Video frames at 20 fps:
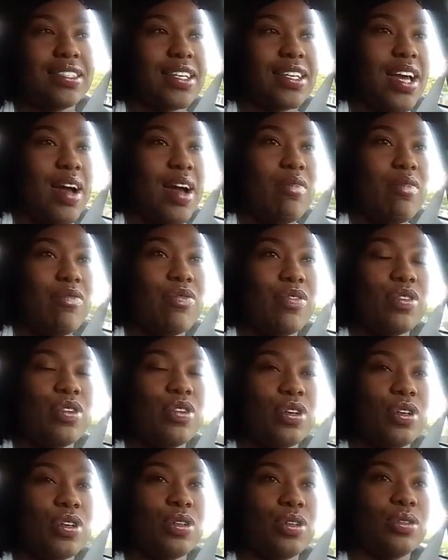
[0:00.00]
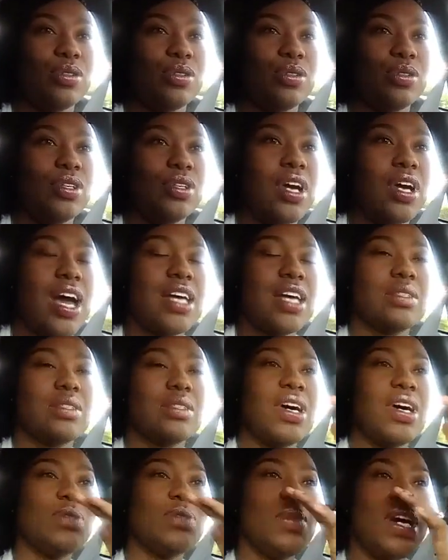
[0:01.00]
I'm frugal.
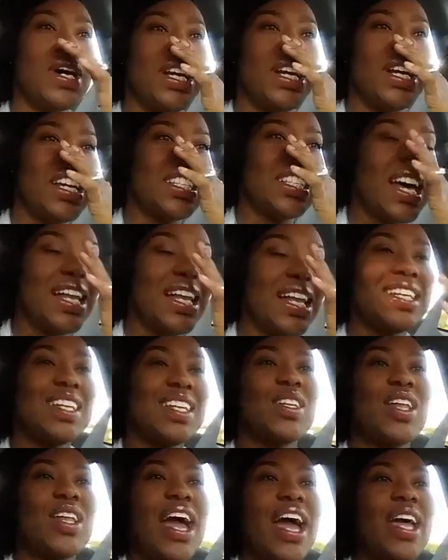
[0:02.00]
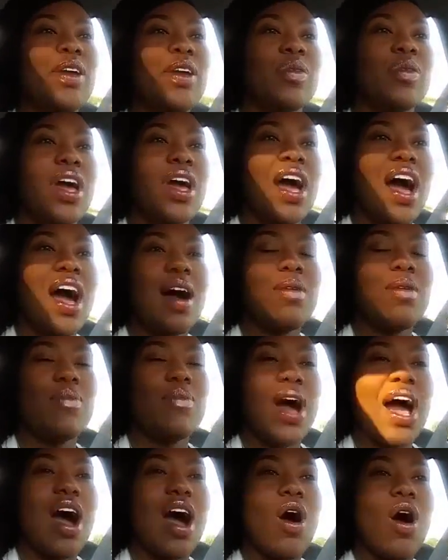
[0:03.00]
As much money as I
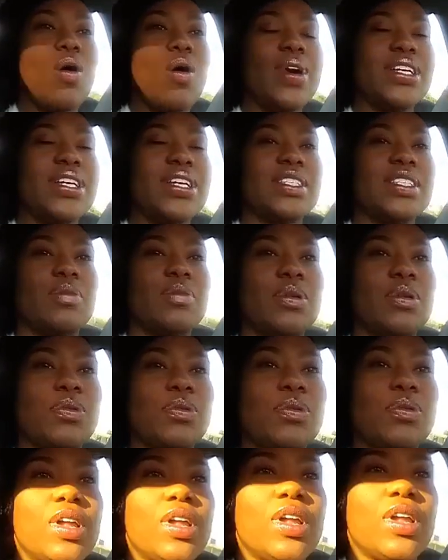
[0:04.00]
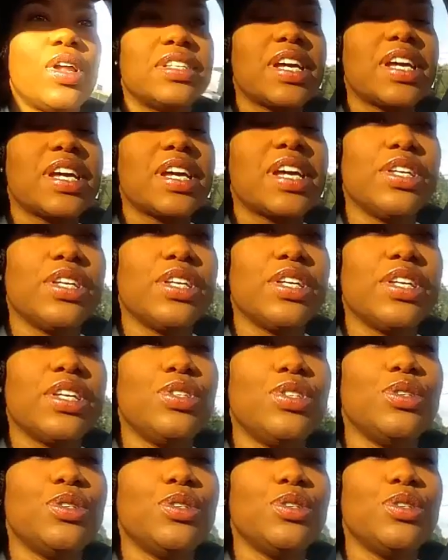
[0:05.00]
always tell people all the time that
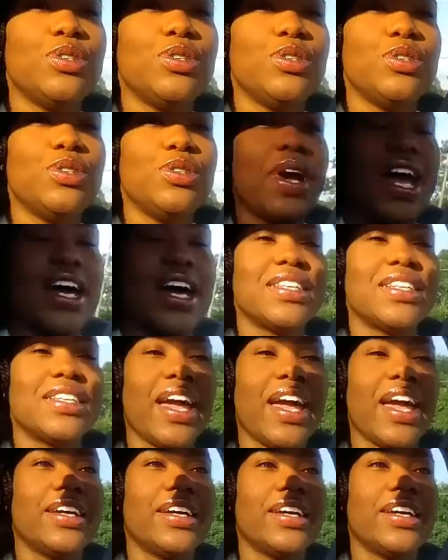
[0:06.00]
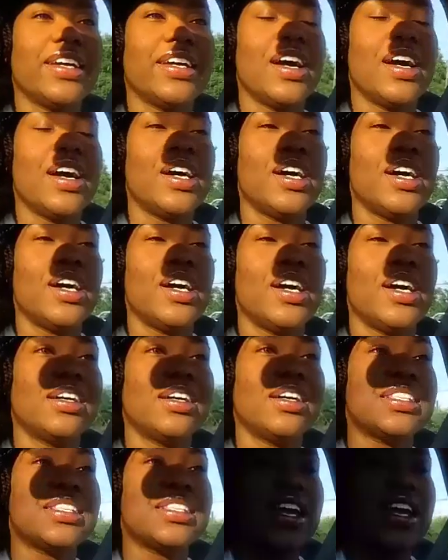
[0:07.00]
YouTube has like
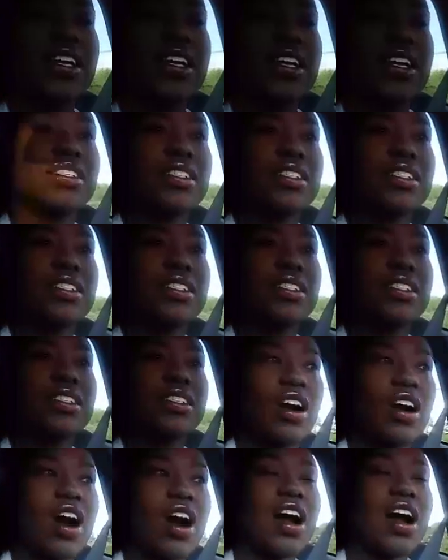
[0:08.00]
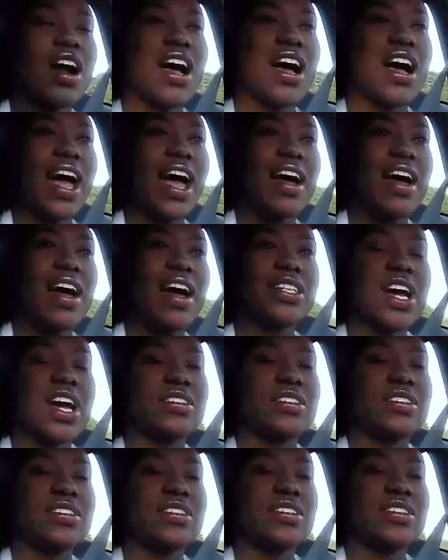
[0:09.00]
sliced
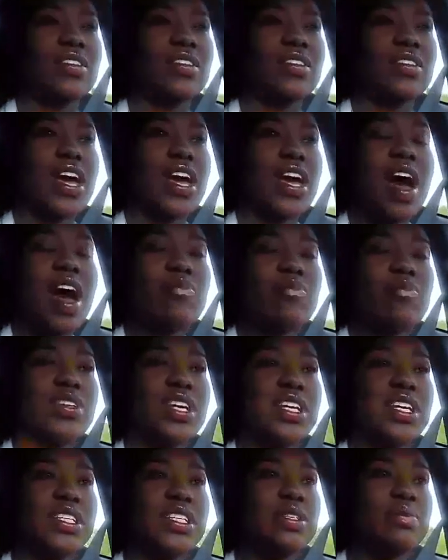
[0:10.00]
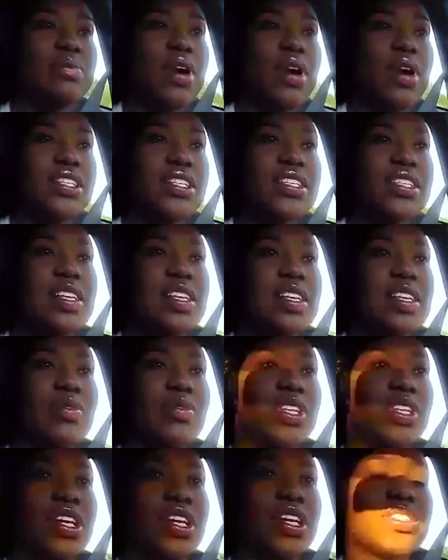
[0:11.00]
$2.50 when they demonetize
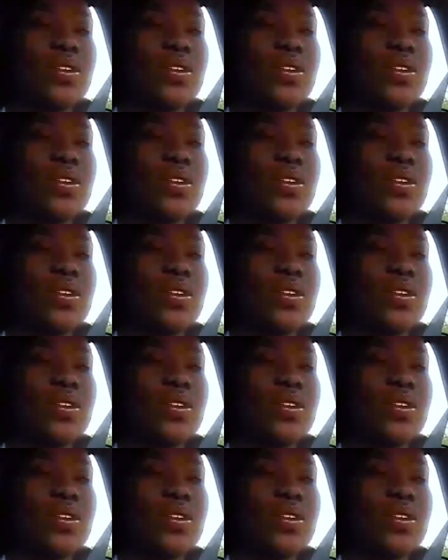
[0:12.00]
everything.